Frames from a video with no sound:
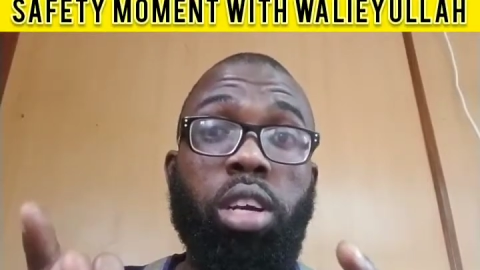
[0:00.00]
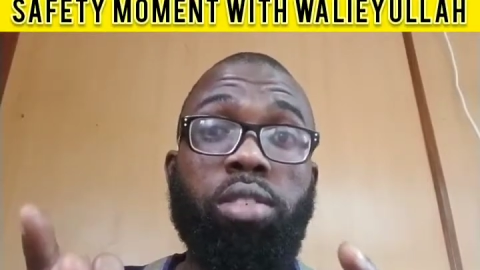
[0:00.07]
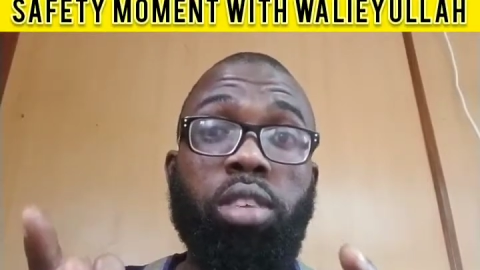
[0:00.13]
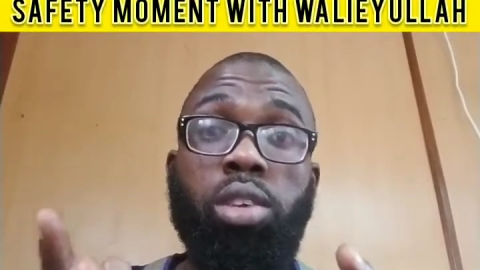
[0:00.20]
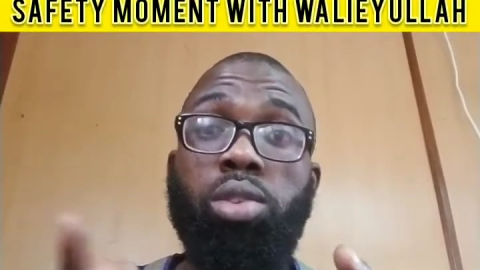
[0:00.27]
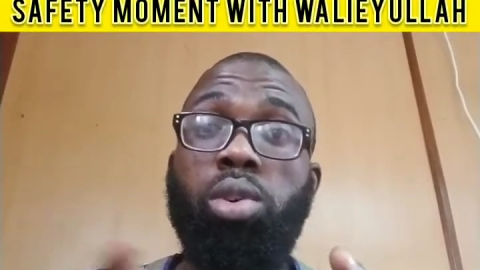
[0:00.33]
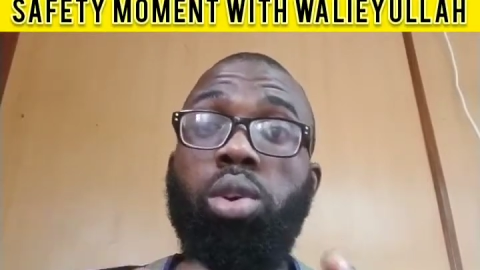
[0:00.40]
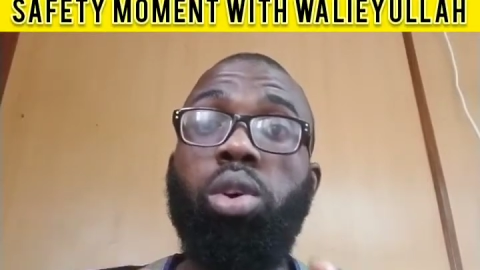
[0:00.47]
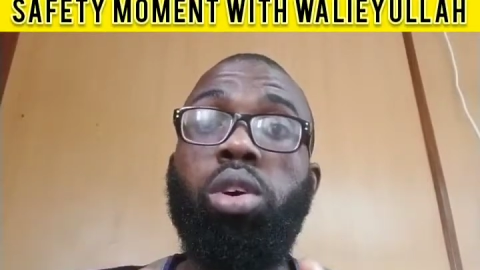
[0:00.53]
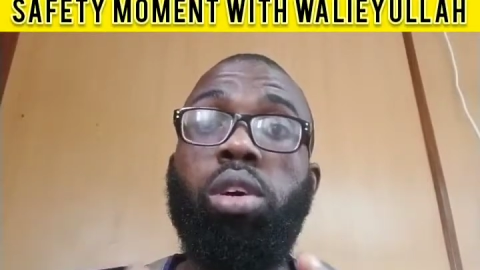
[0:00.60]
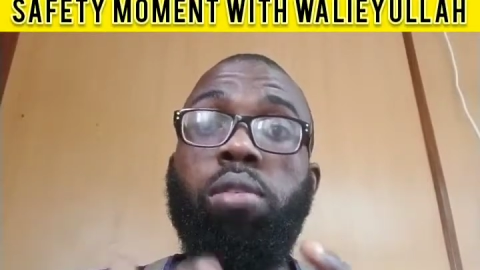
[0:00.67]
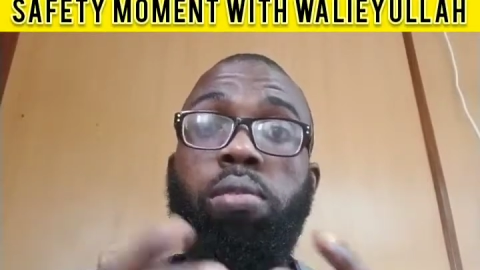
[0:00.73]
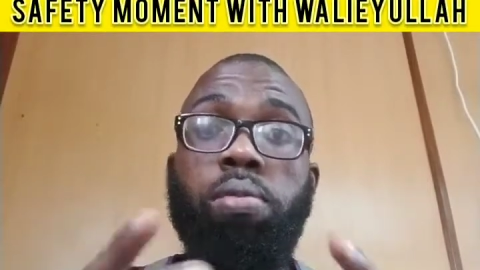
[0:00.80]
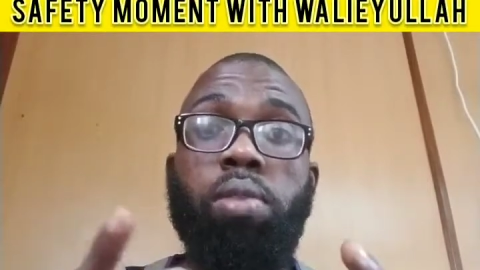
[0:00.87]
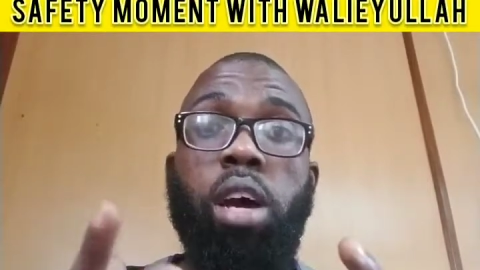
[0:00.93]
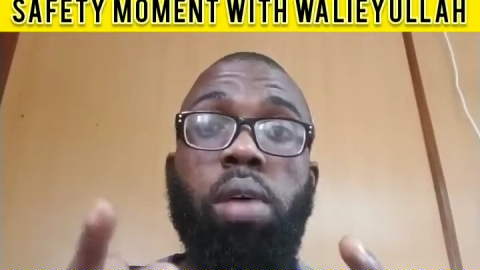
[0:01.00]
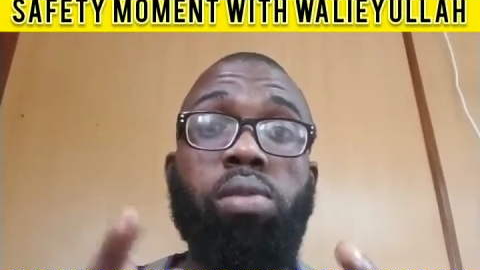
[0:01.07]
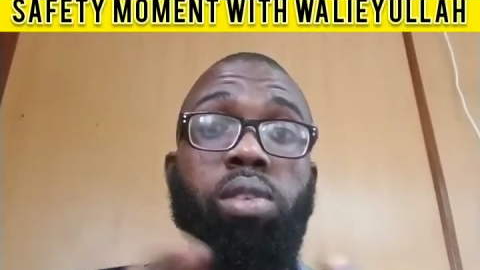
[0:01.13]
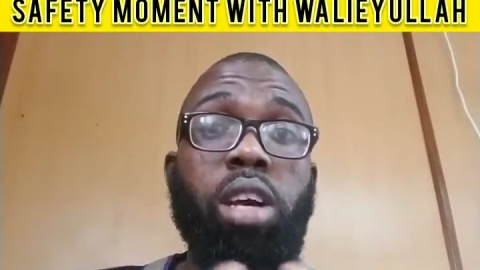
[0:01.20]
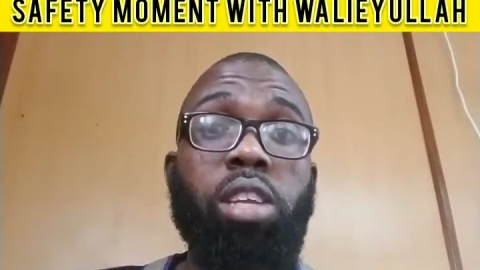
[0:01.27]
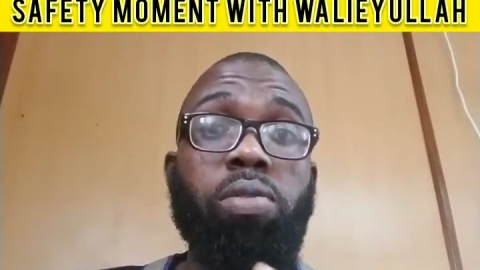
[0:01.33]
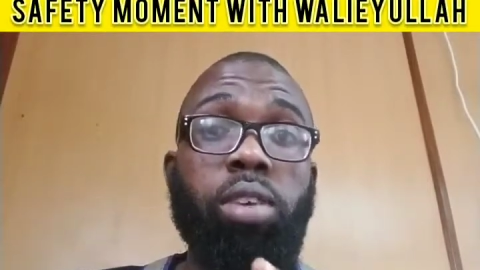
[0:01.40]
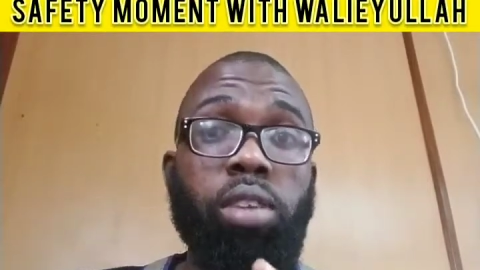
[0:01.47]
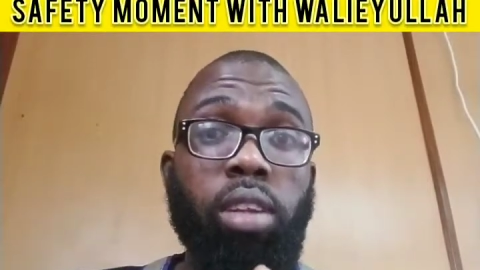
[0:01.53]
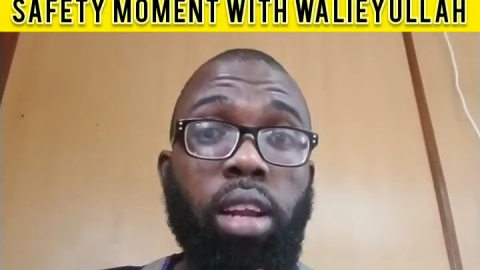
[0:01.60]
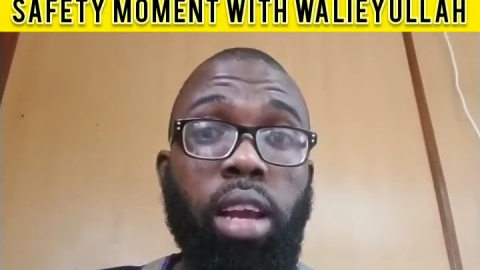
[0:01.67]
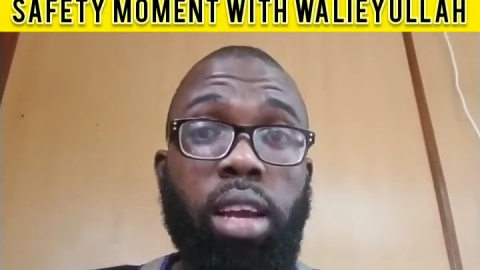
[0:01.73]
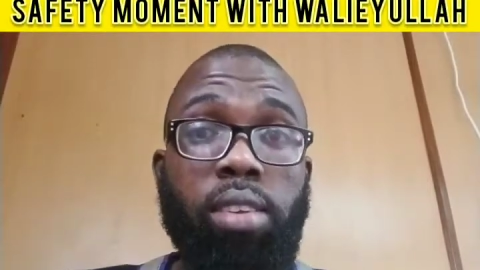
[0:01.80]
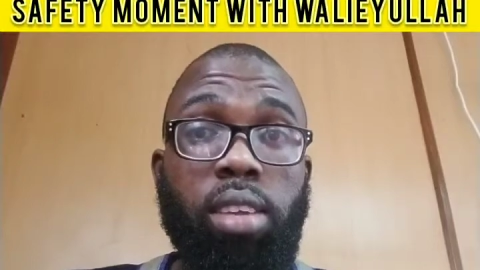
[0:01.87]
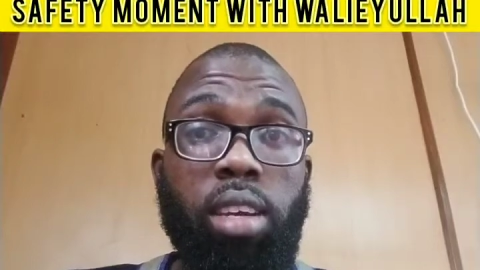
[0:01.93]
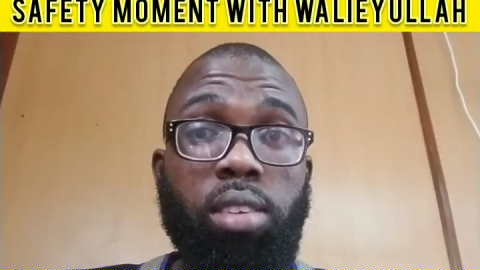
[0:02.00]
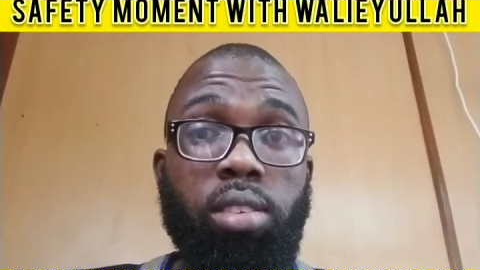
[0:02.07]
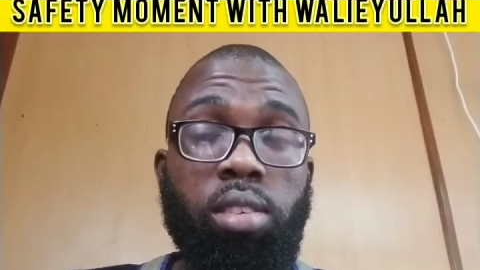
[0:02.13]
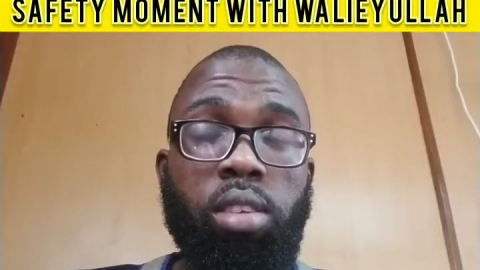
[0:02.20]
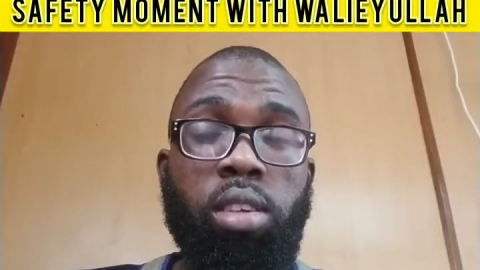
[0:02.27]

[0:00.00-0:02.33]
sector in farms as fertilizers,